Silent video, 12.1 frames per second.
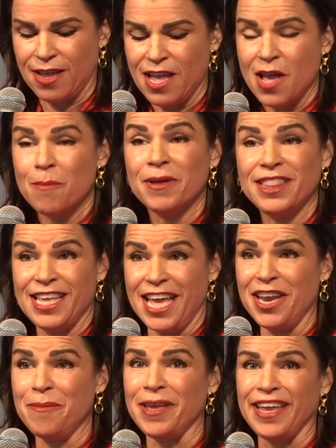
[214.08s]
But the
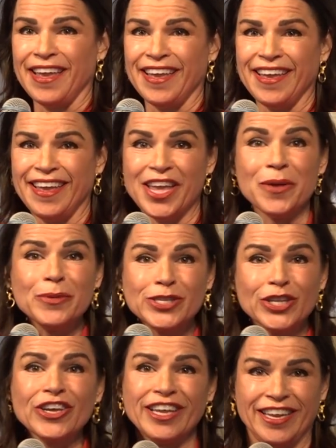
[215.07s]
enemy, he was
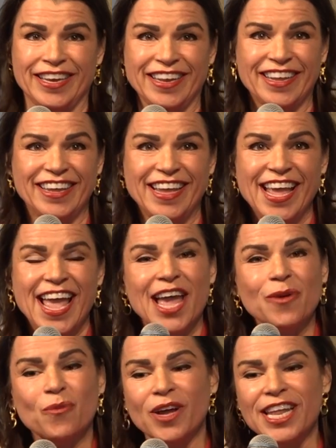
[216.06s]
looking, and
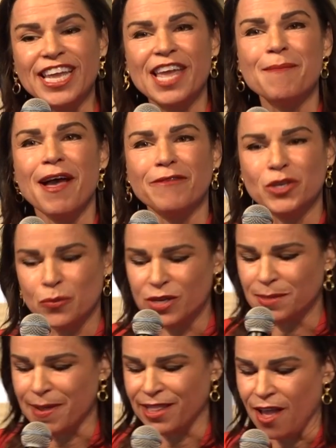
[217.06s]
what he came after was
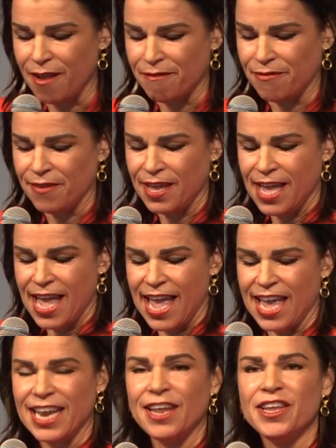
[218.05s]
my love,
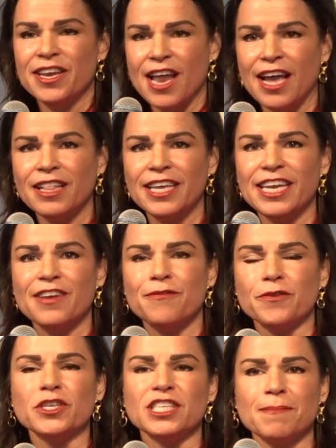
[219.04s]
and he annihilated
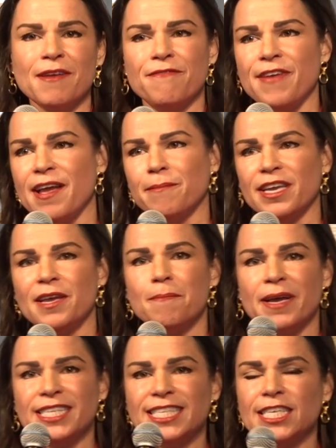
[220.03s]
first my family. My
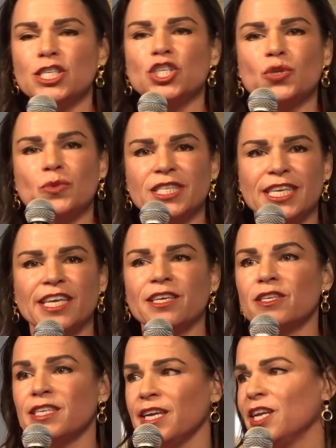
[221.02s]
sister was
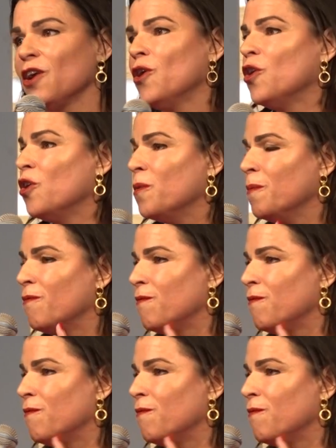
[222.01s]
killed in her home,